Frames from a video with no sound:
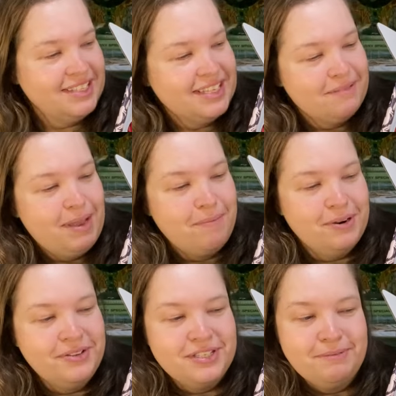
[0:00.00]
So the paper
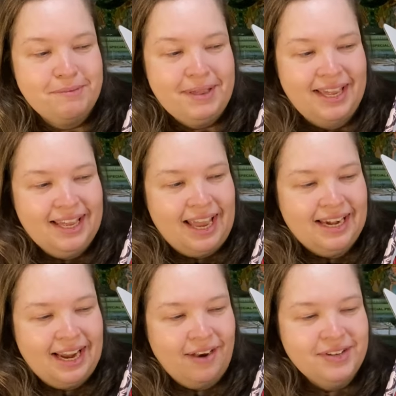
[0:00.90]
used to be pink
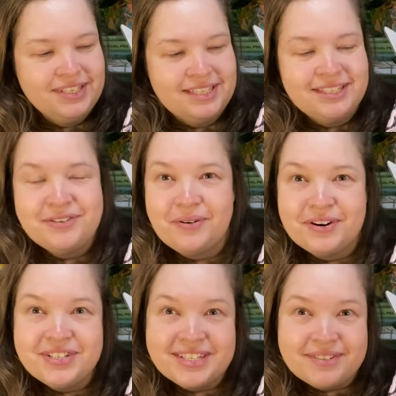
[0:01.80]
and now it's these
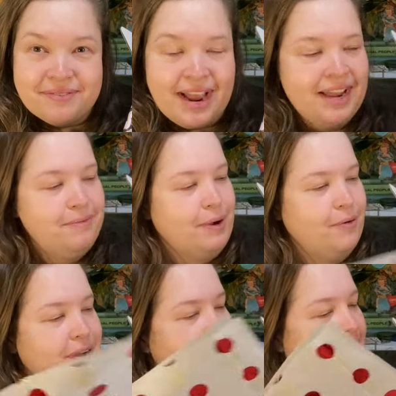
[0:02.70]
gorgeous red
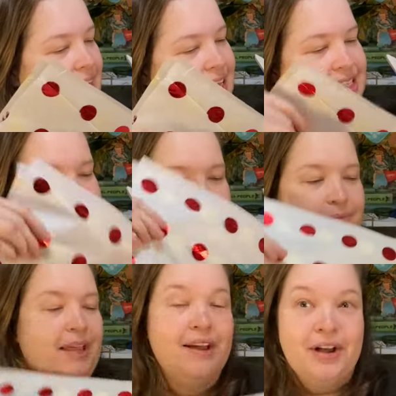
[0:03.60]
polka
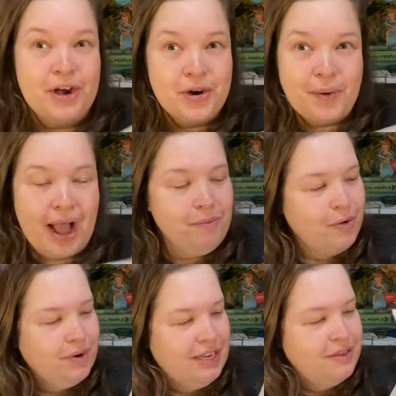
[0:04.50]
dots. Oh, I
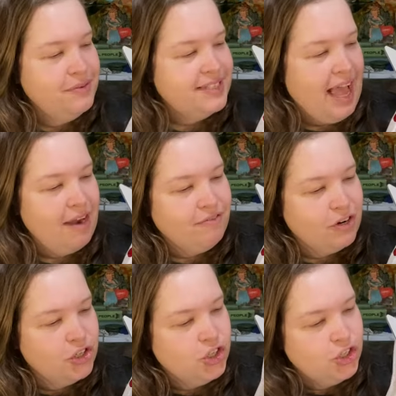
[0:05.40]
will reuse that
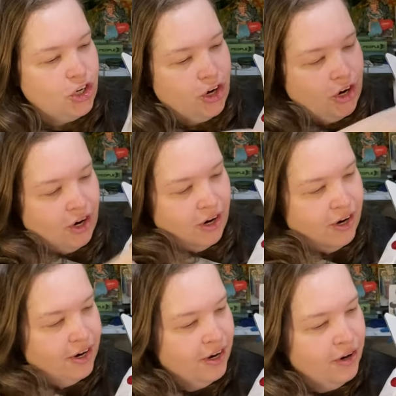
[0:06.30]
for sure.
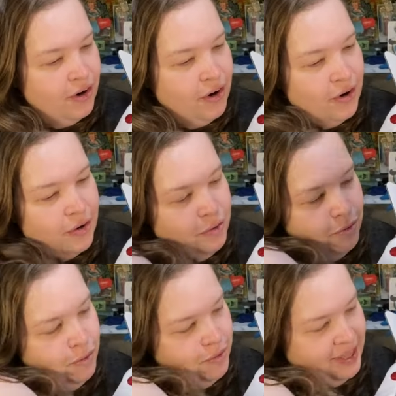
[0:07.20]

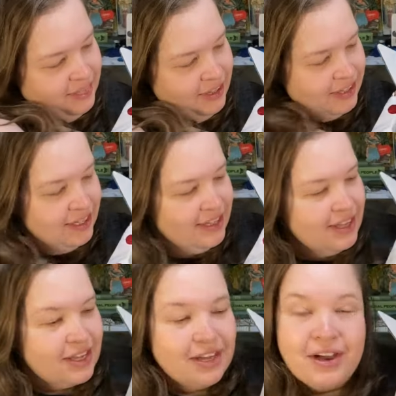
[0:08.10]
Ooh, and look, look,
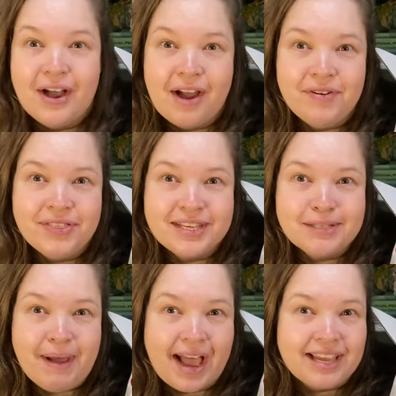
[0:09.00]
look.
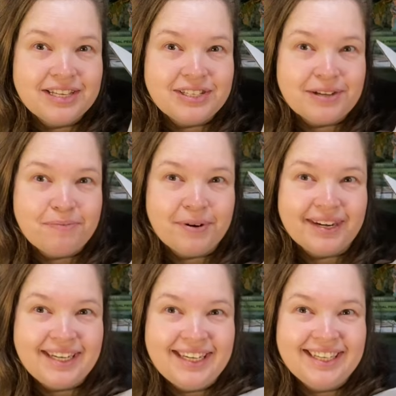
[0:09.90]
Everything's packaged so
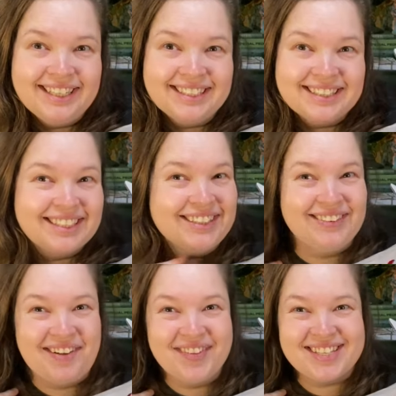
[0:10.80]
pretty. Oh,
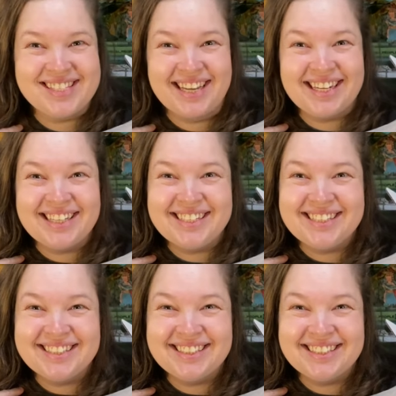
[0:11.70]
I'm excited.